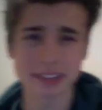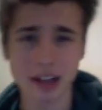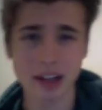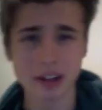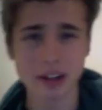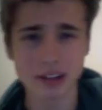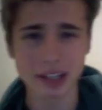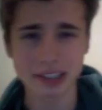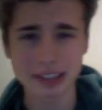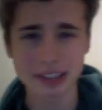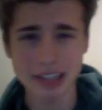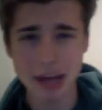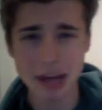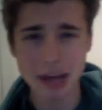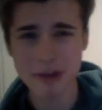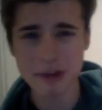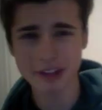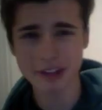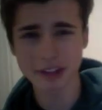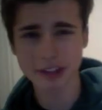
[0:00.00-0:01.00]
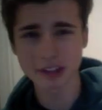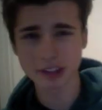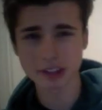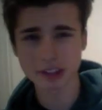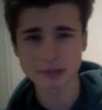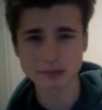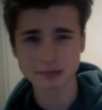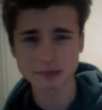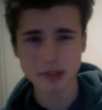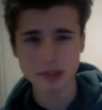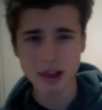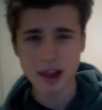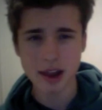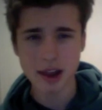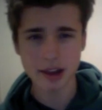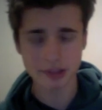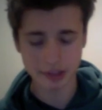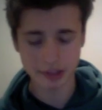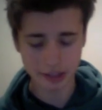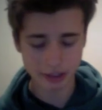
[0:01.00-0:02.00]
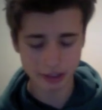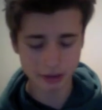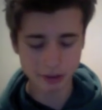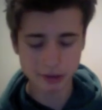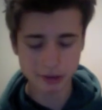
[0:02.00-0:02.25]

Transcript: I'll, like, snap my fingers and, like,